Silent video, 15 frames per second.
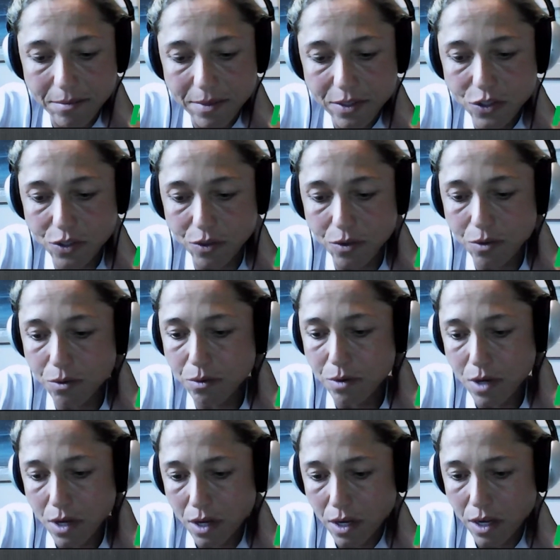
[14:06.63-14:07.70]

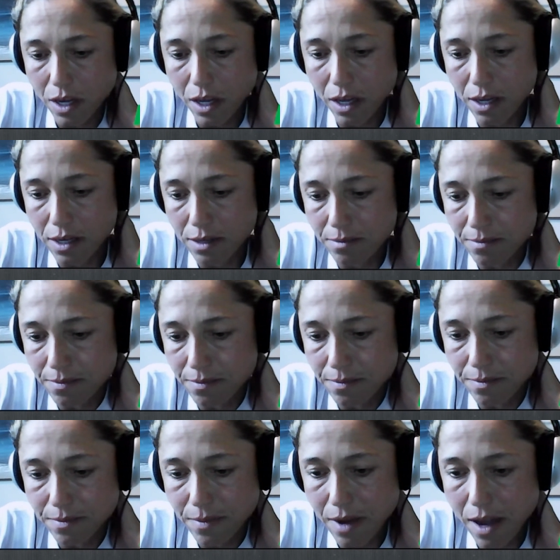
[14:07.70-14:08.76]
So
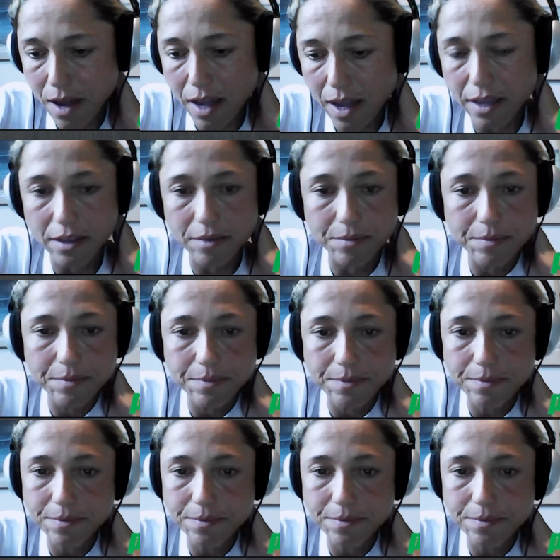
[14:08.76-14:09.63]
I